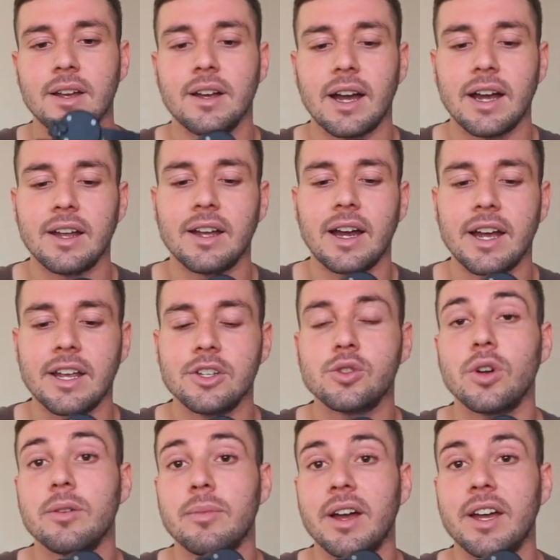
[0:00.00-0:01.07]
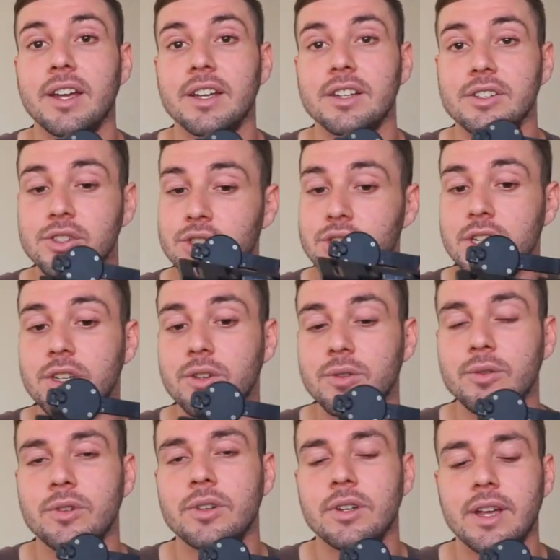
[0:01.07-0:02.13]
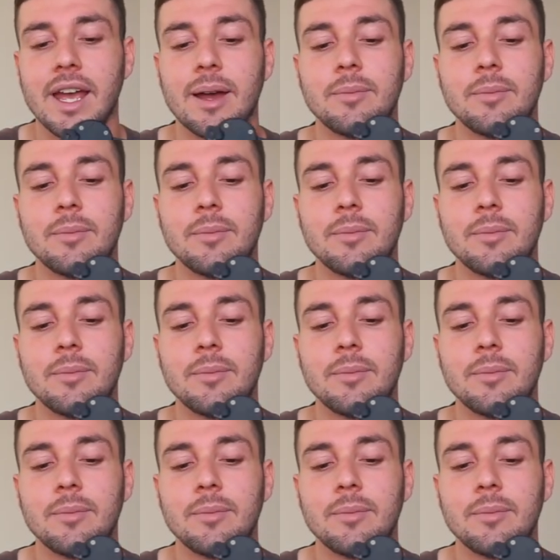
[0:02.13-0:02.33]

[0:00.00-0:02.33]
I enjoy my Zhiyun